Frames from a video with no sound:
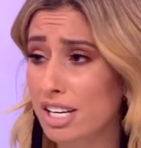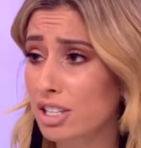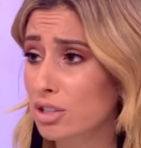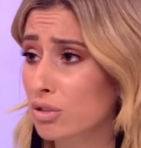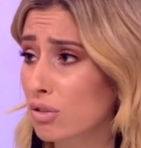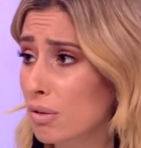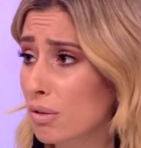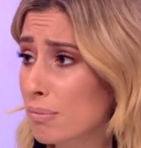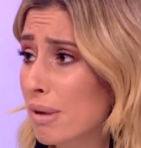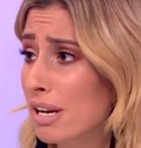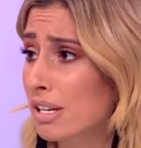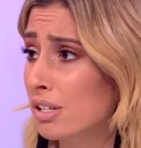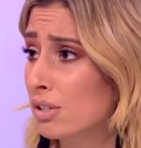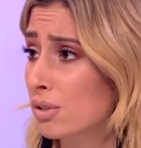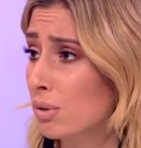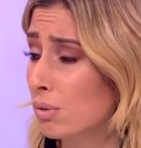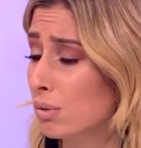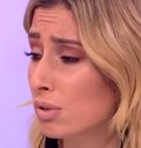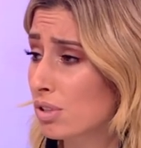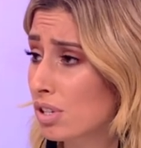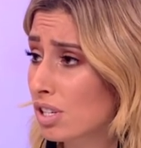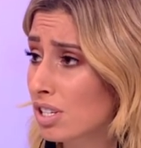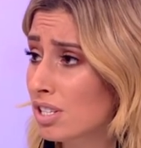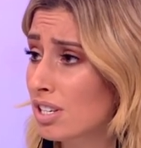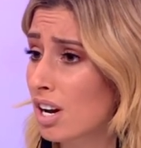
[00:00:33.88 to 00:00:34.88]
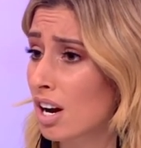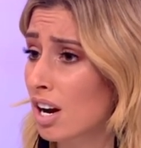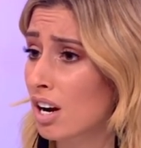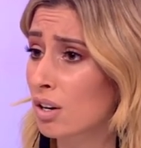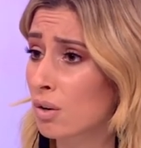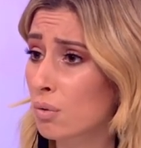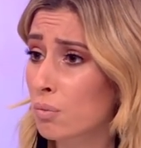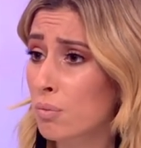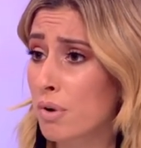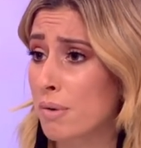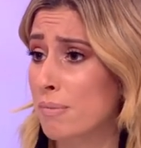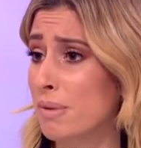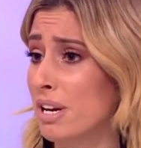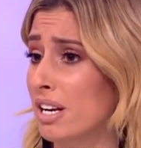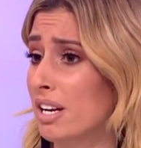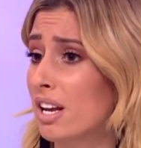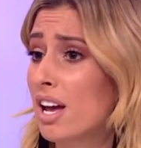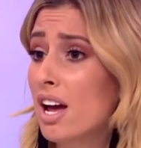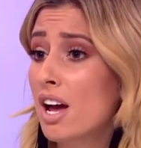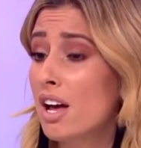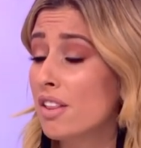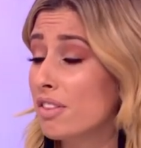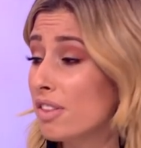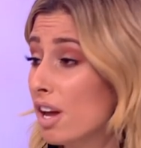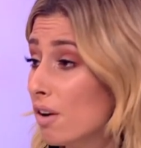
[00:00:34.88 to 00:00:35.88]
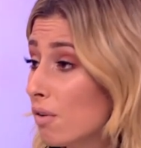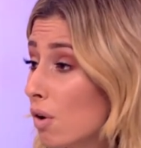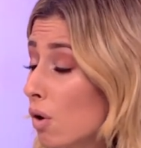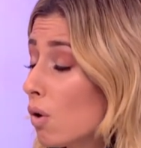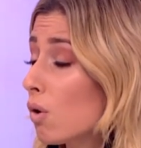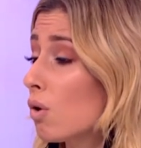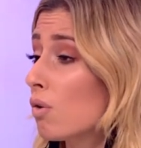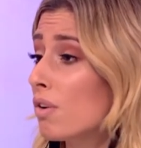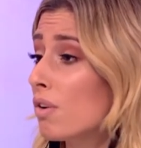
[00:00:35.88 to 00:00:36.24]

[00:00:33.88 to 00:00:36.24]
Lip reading: detrimental to young women. There are